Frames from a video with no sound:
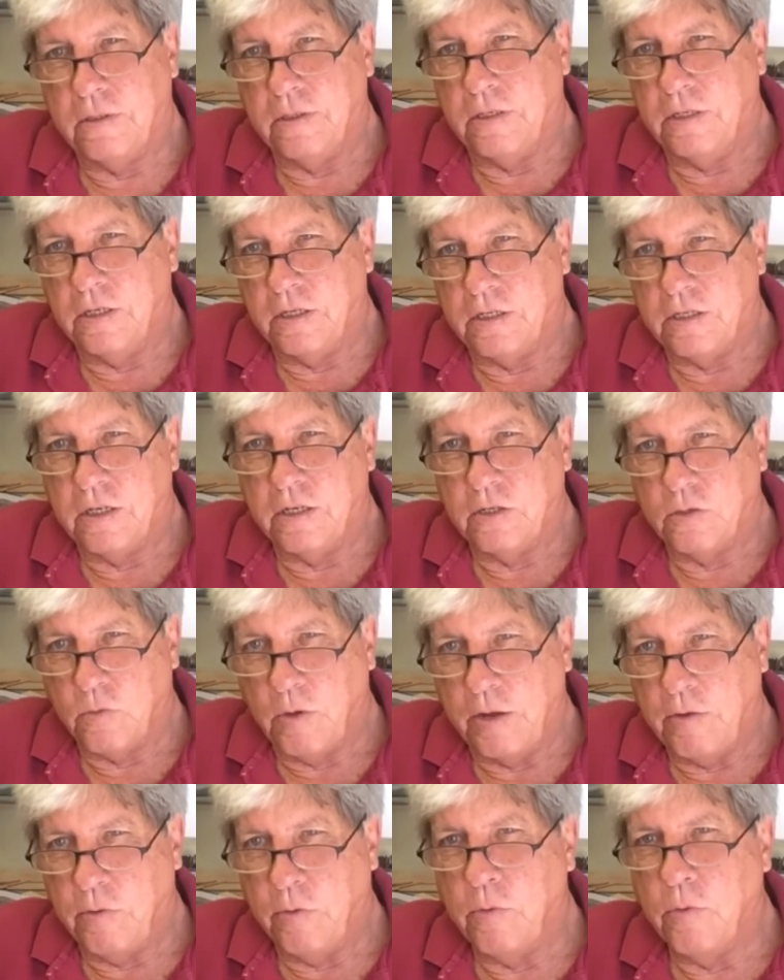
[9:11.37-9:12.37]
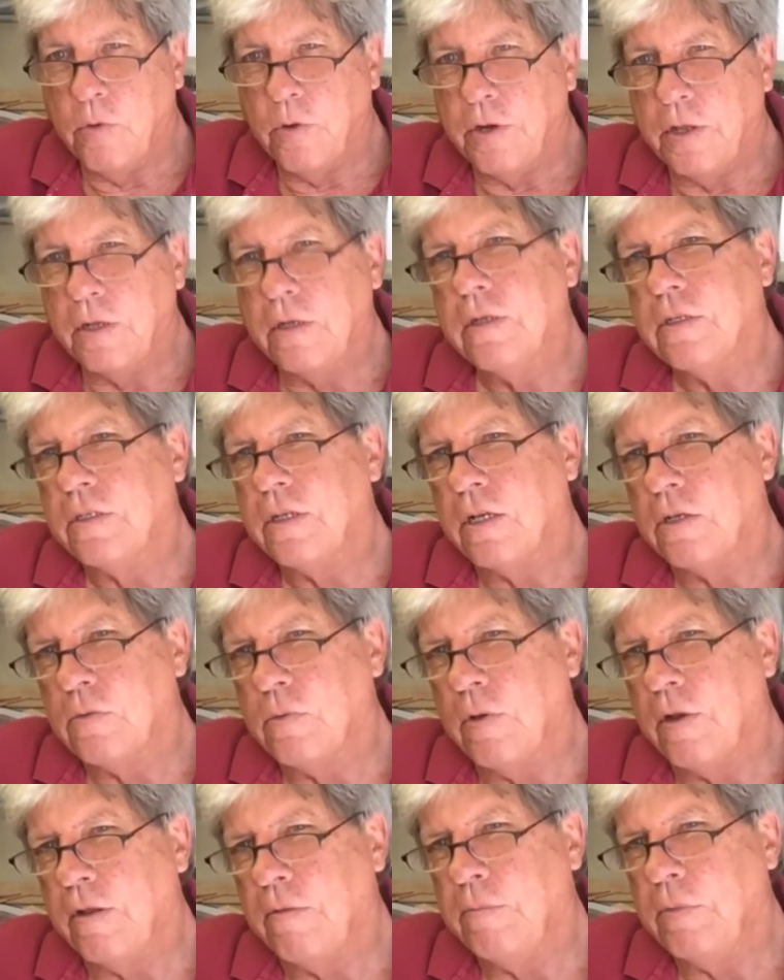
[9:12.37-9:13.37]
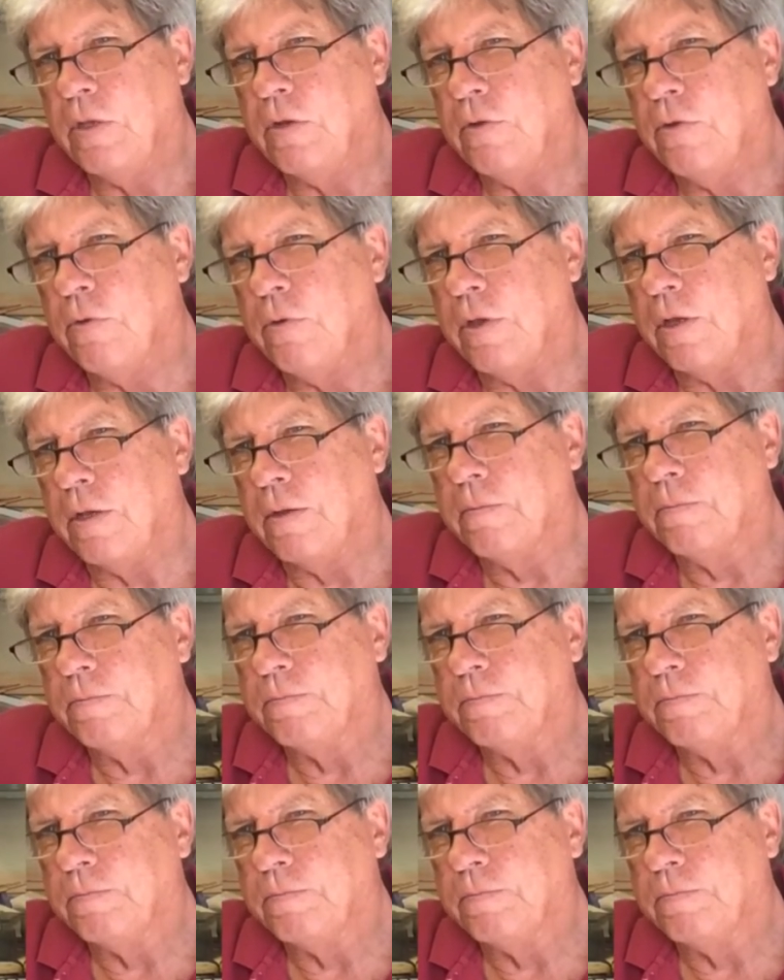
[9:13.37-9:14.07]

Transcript: in a sense quite rewarding because that's what I've been doing